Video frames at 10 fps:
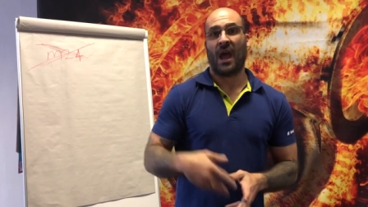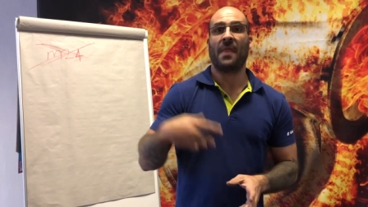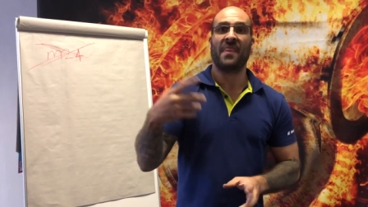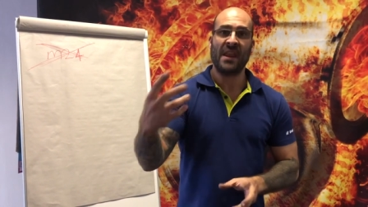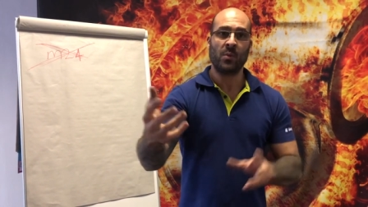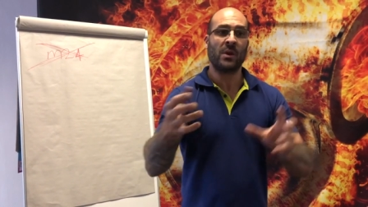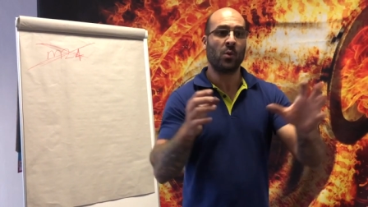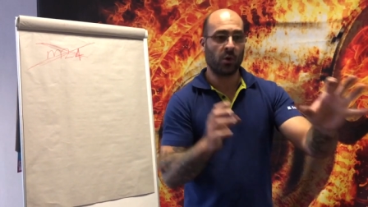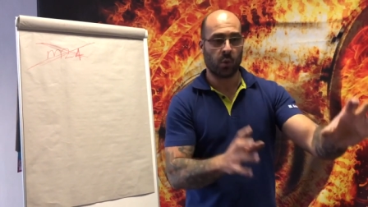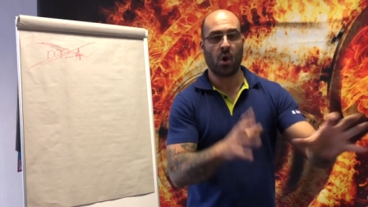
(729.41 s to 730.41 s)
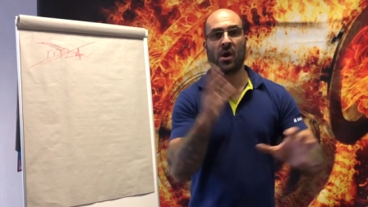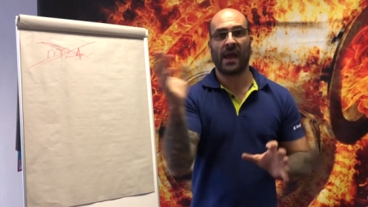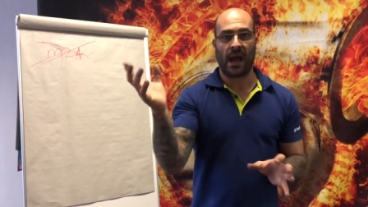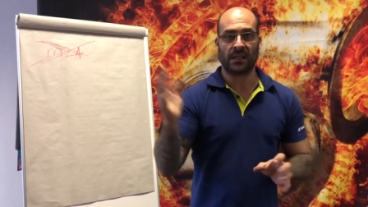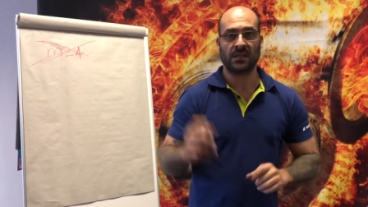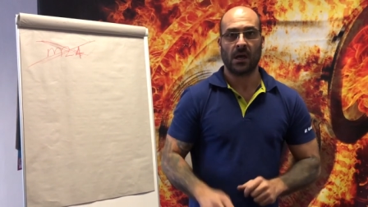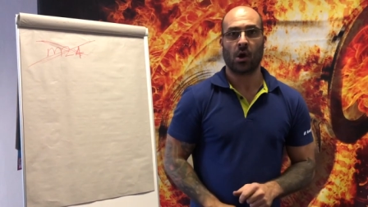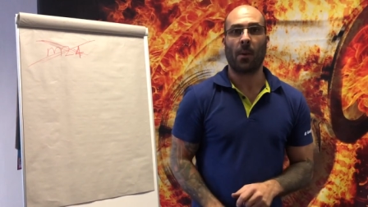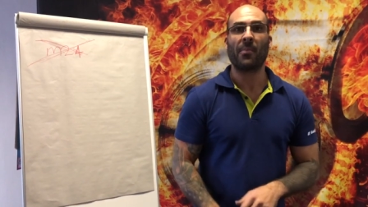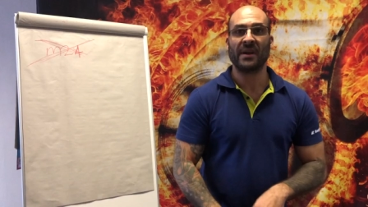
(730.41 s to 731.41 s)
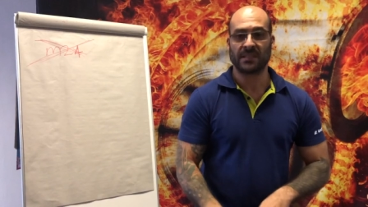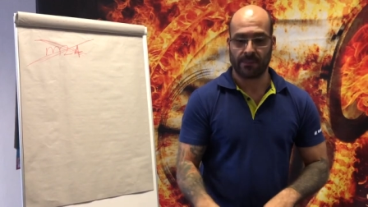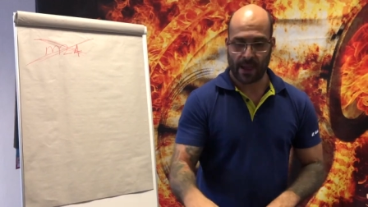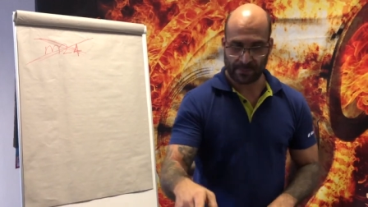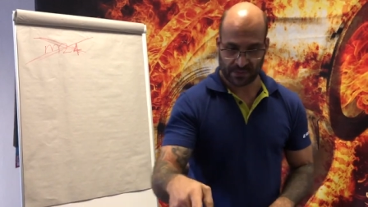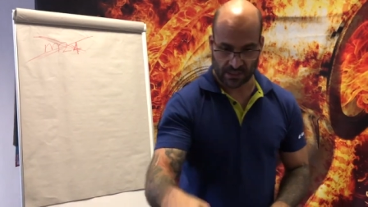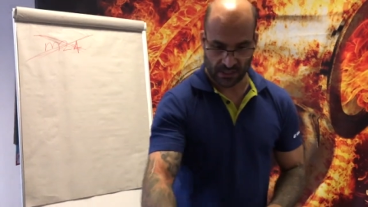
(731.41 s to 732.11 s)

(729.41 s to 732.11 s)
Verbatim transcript: And then we would work out compressor maps.